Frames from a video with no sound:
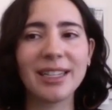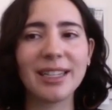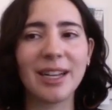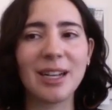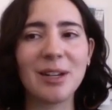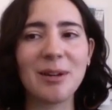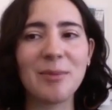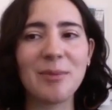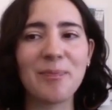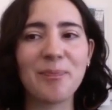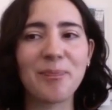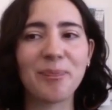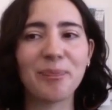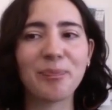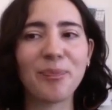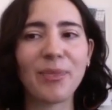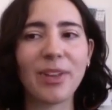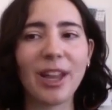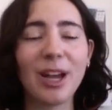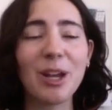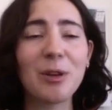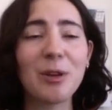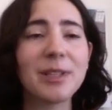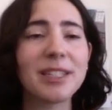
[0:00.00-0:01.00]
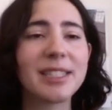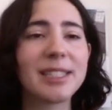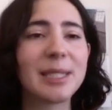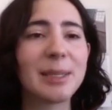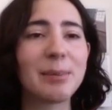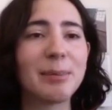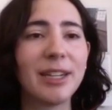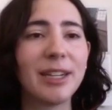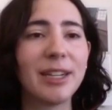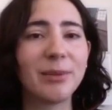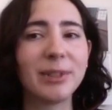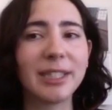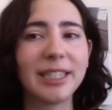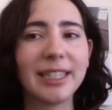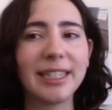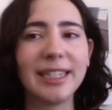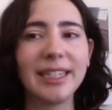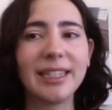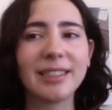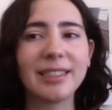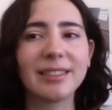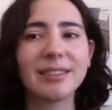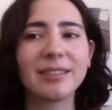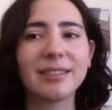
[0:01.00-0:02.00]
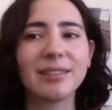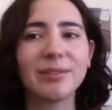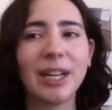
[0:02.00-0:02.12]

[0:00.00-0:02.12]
I hope this has been a really